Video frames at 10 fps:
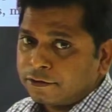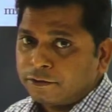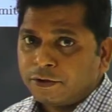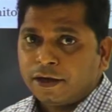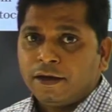
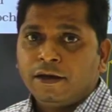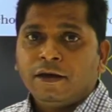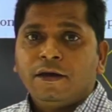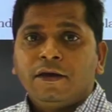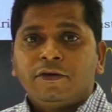Okay.
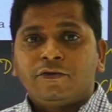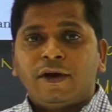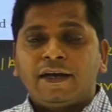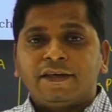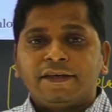So,
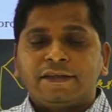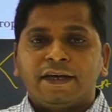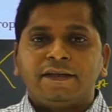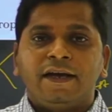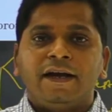as I
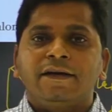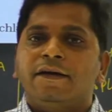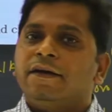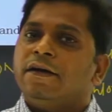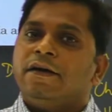said that
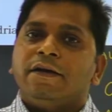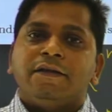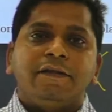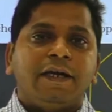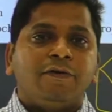
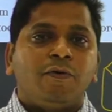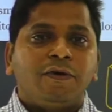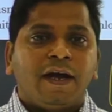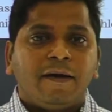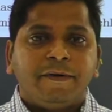they do
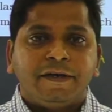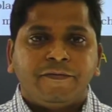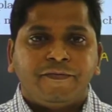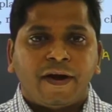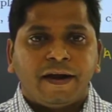not have a
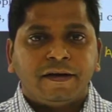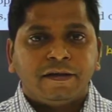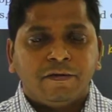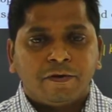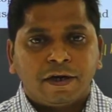defined
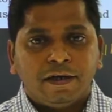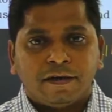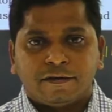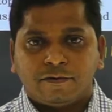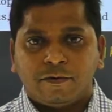
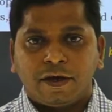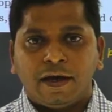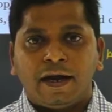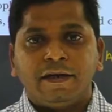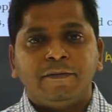nucleus, okay,
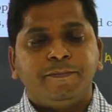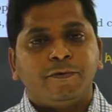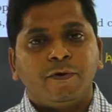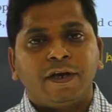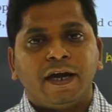and in
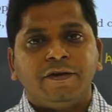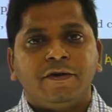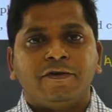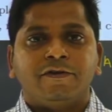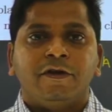
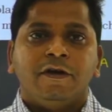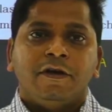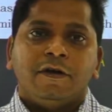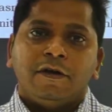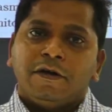prokaryotes
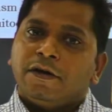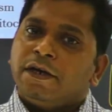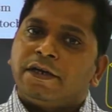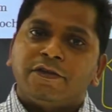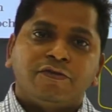
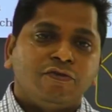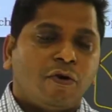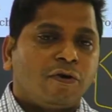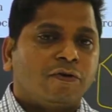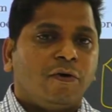it is
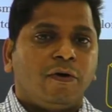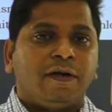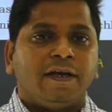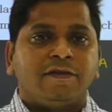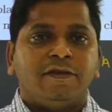not called
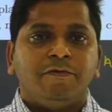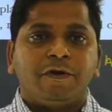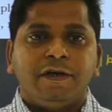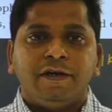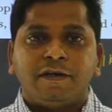as
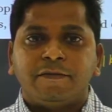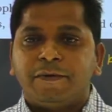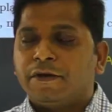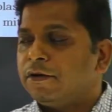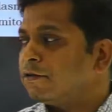nucleus
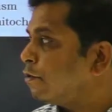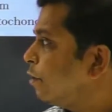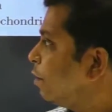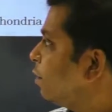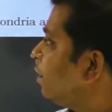because
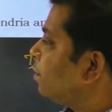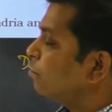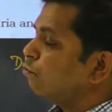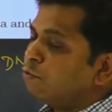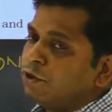there is
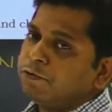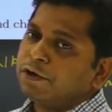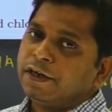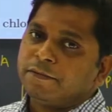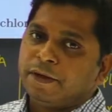no
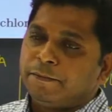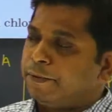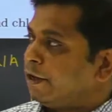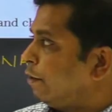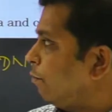nuclear
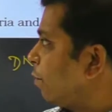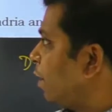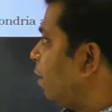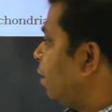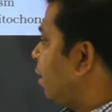membrane,
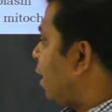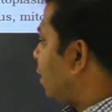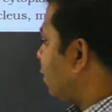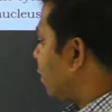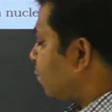okay,
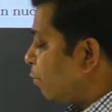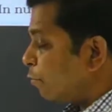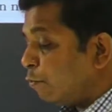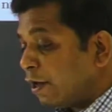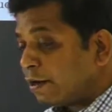and therefore,
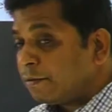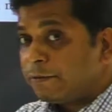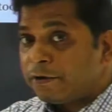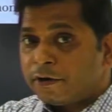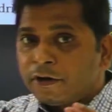
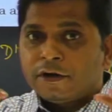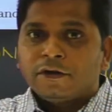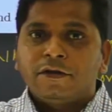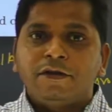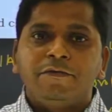wherever
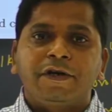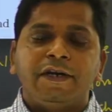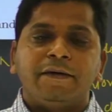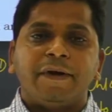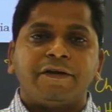the
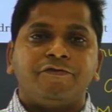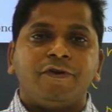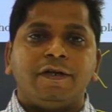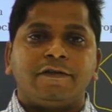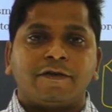nuclear
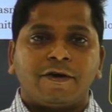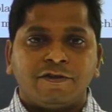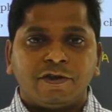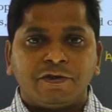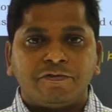material is
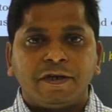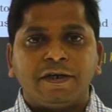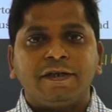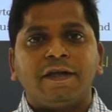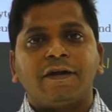
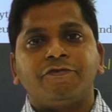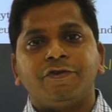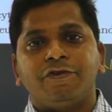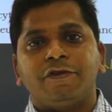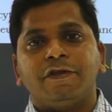concentrated, that
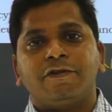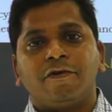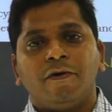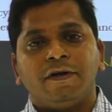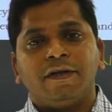region is
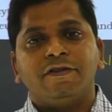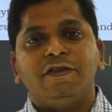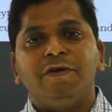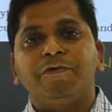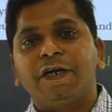called as
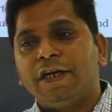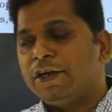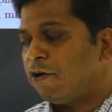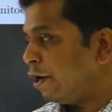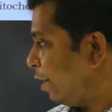
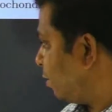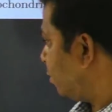nucleoid.